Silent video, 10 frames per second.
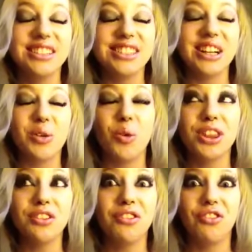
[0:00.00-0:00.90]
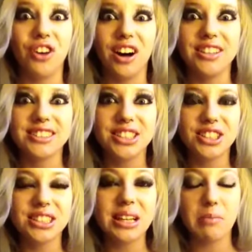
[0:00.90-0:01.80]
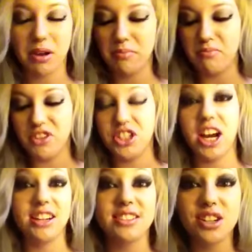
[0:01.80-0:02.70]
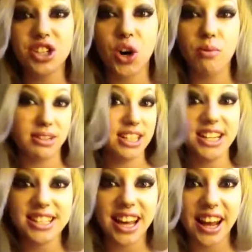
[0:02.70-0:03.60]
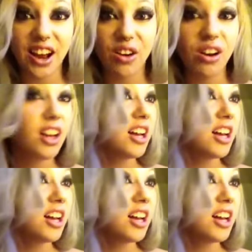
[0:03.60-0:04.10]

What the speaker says: Like, what the fuck? Seriously, my vagina's not showing, my titties ain't out.